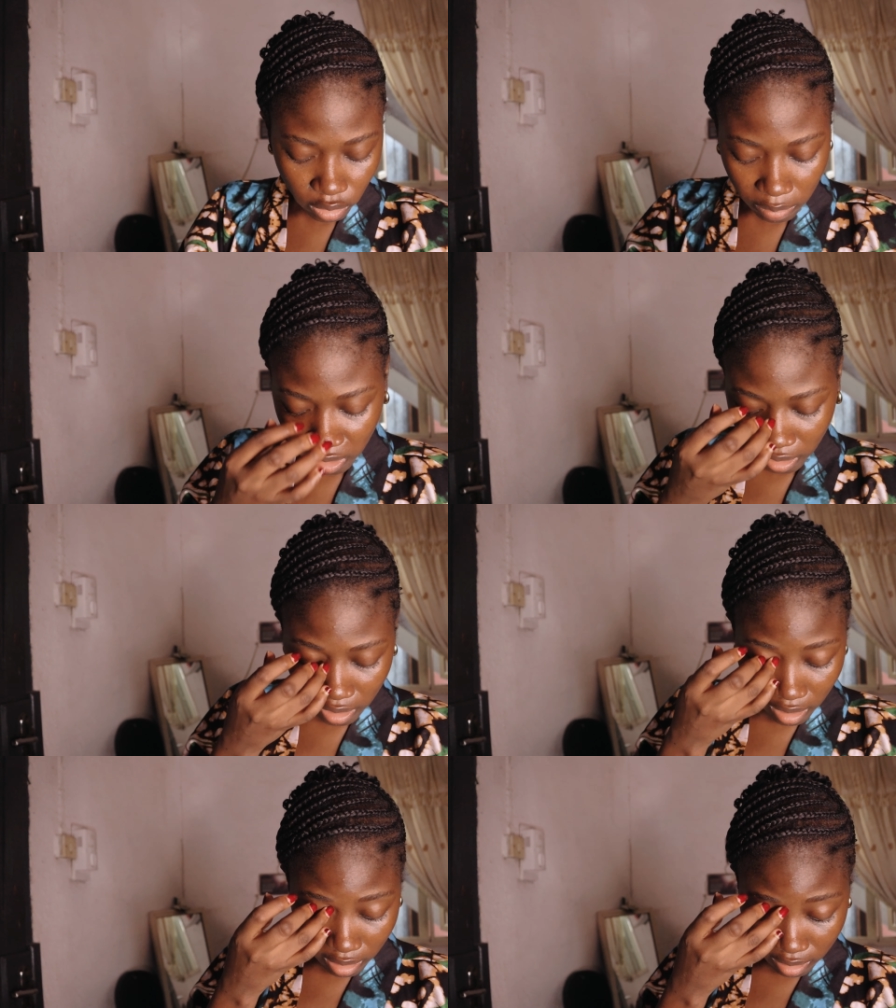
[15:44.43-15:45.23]
So I'm
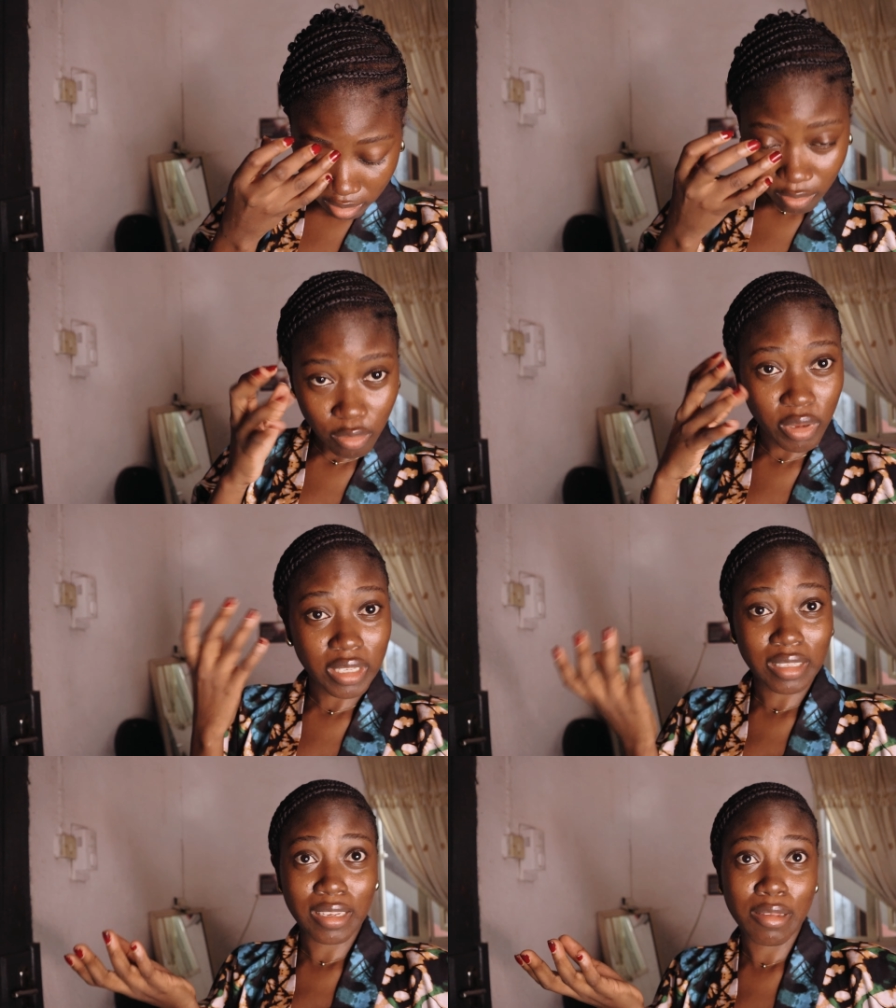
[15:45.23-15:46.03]
like, ah, or
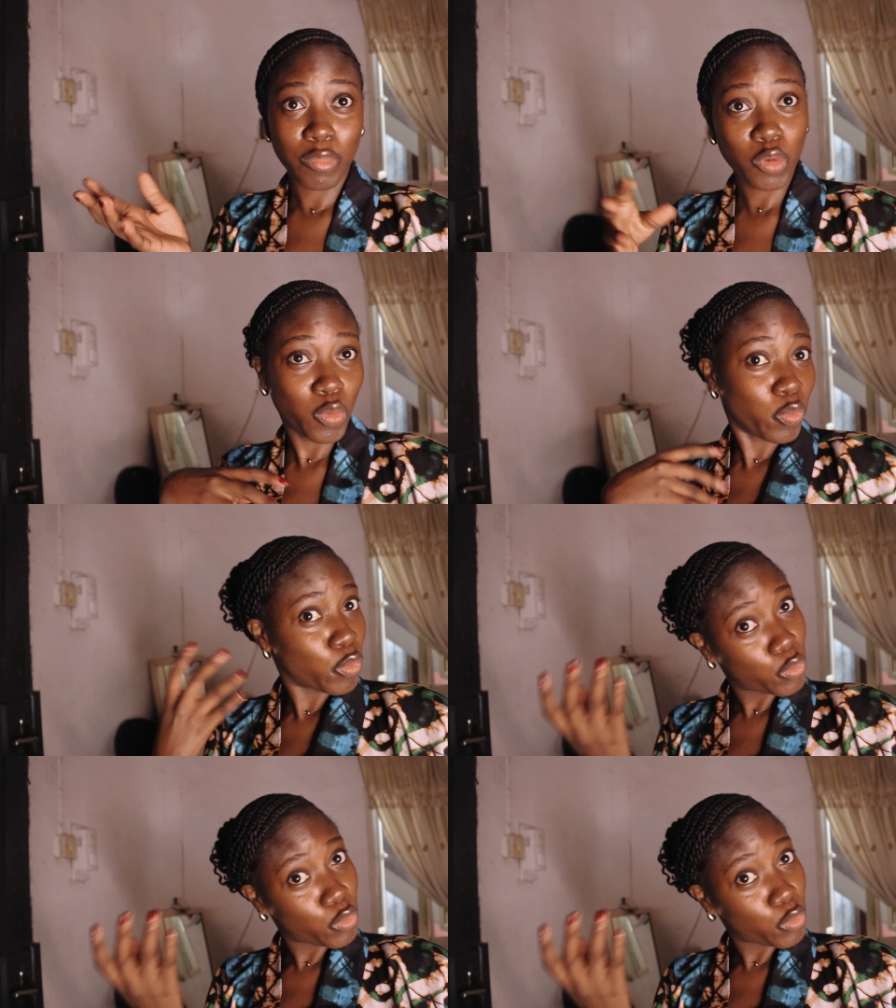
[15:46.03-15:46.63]
better time to